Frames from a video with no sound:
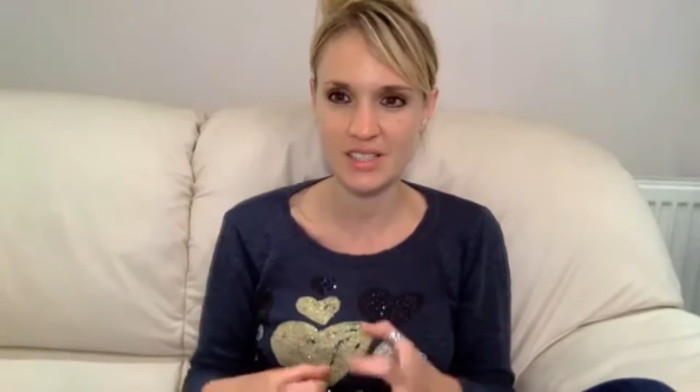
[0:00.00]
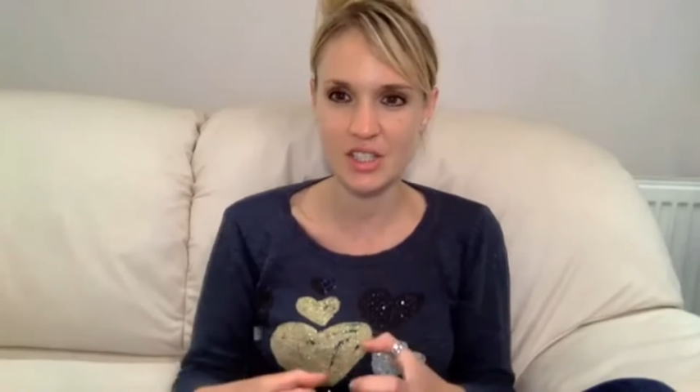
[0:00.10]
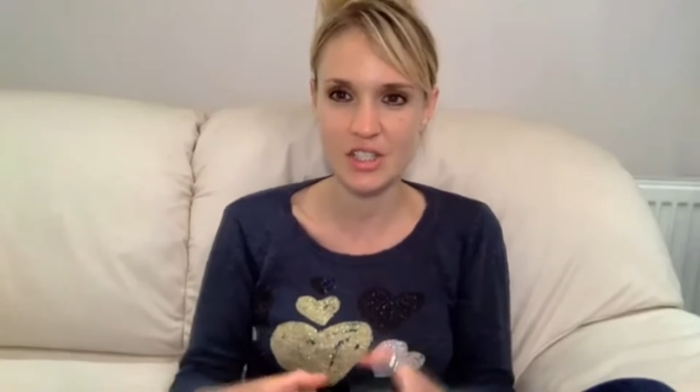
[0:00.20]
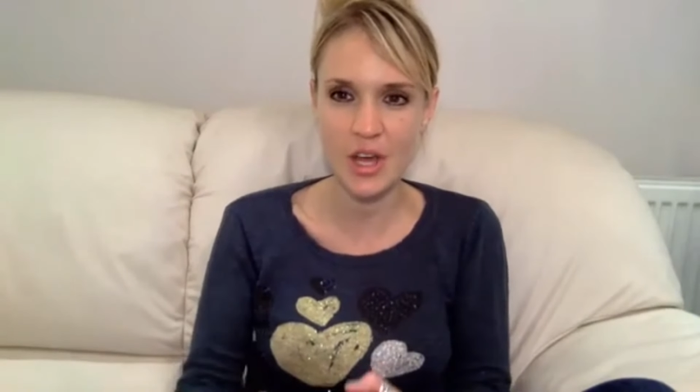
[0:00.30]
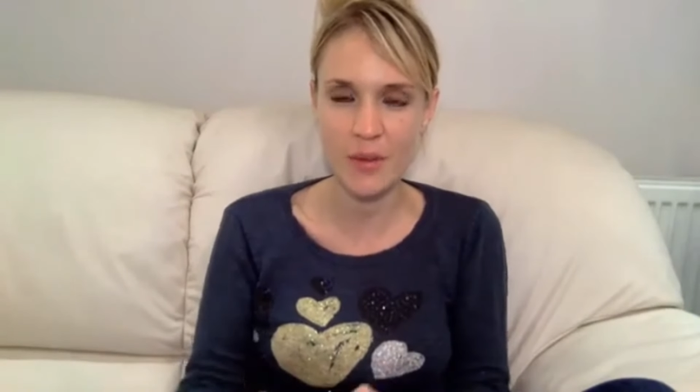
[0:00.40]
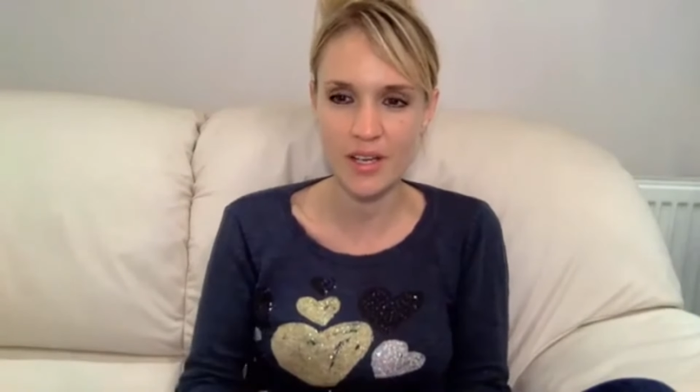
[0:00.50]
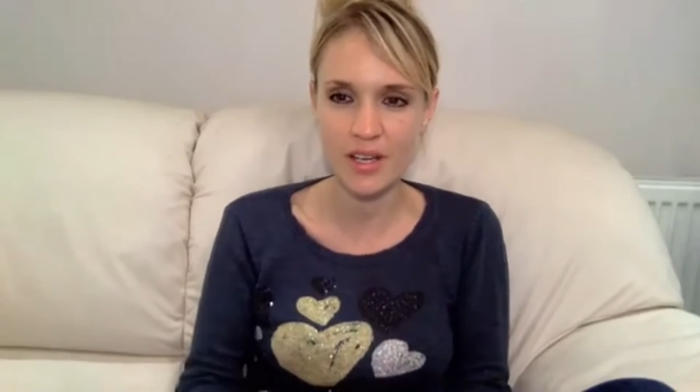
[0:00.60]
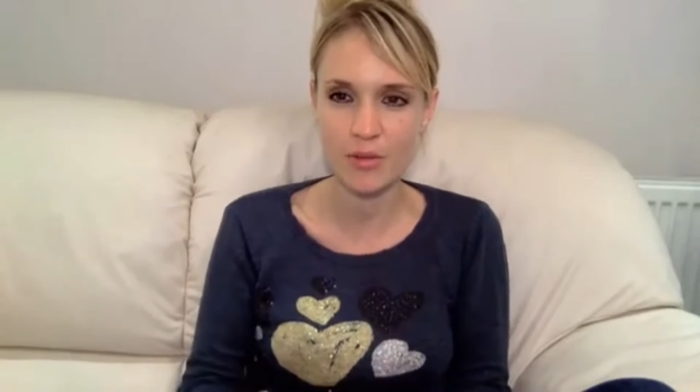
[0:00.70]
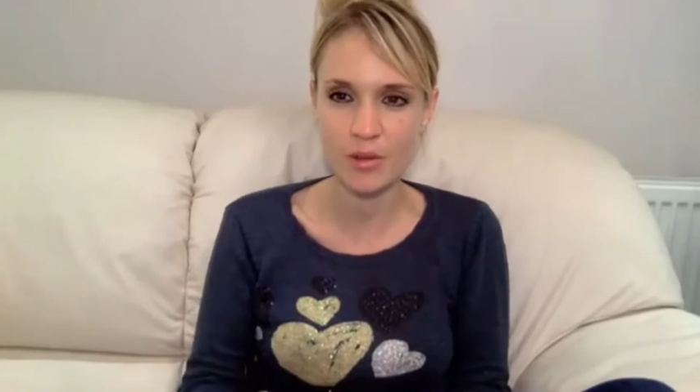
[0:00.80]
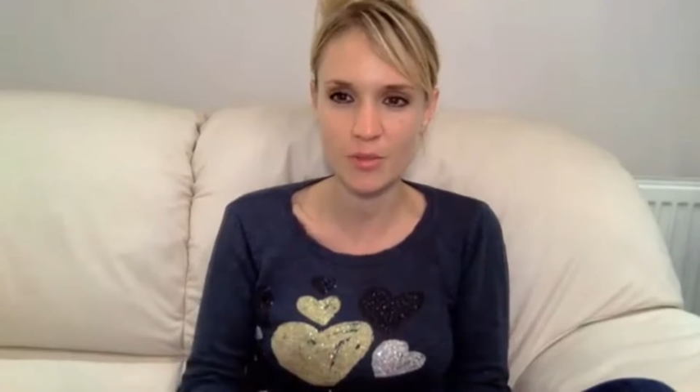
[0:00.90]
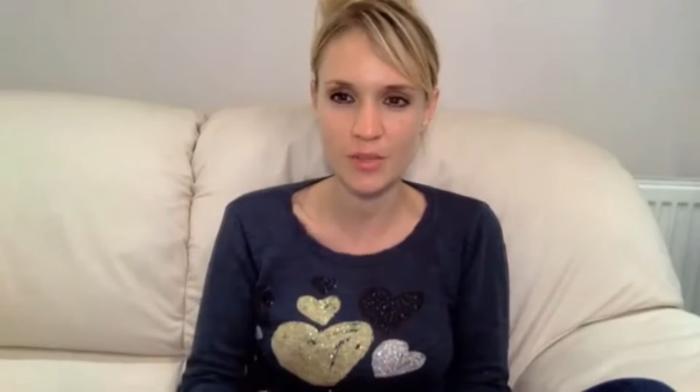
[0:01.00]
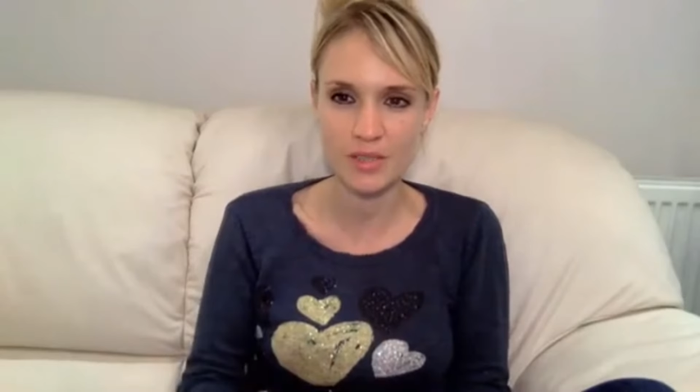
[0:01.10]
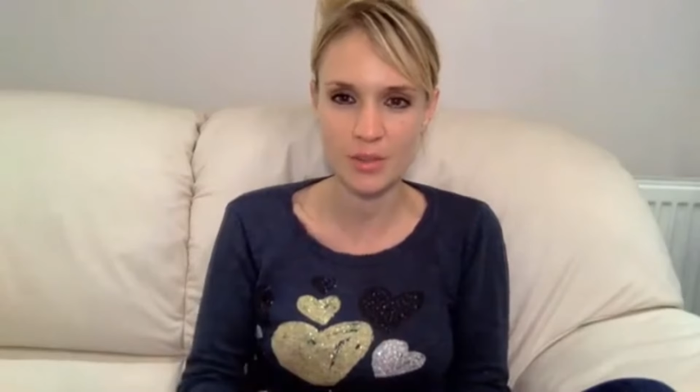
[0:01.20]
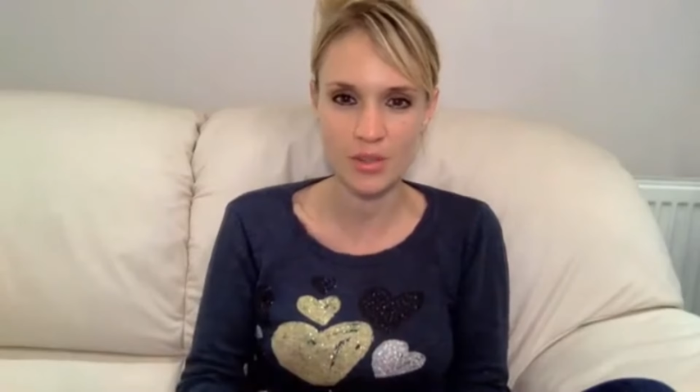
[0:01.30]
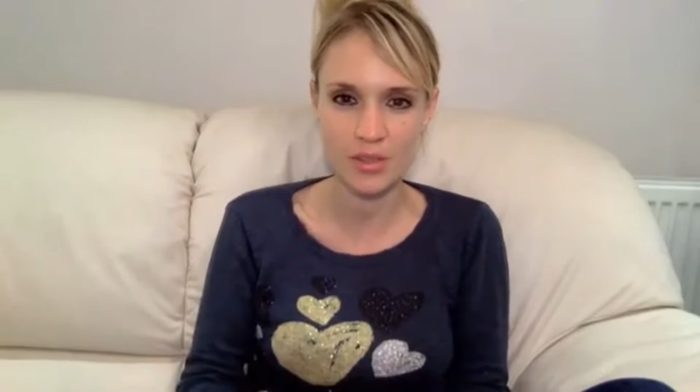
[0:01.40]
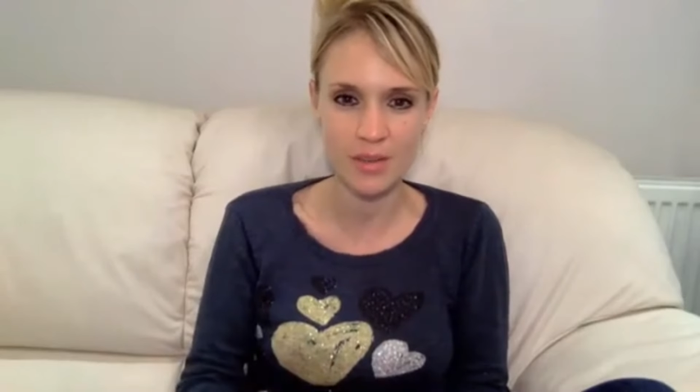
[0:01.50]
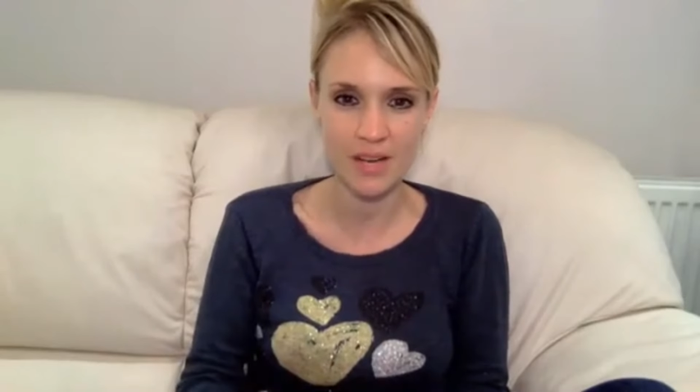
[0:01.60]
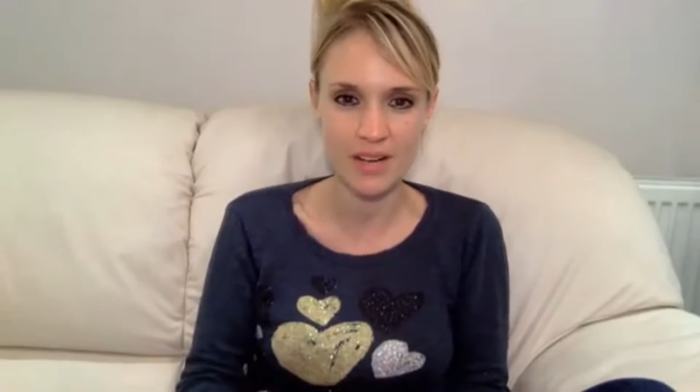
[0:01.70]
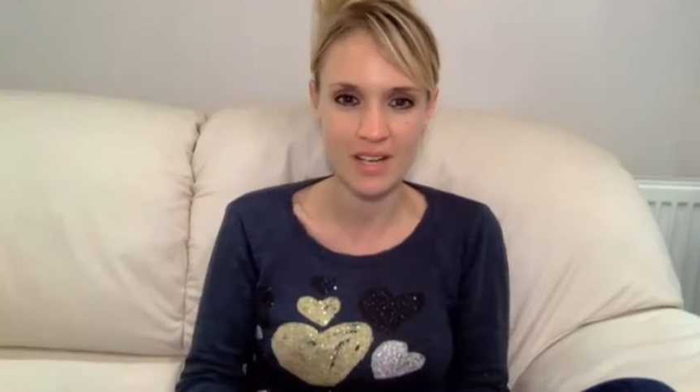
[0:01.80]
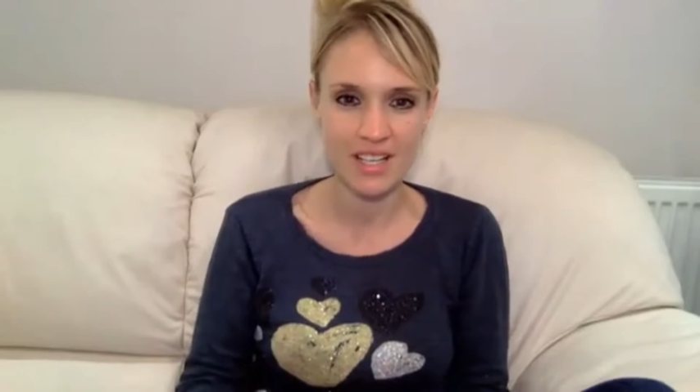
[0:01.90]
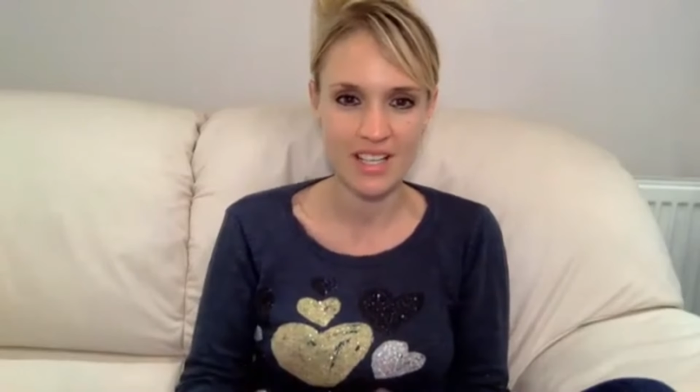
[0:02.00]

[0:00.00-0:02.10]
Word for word: there's a knowing of what's being talked about.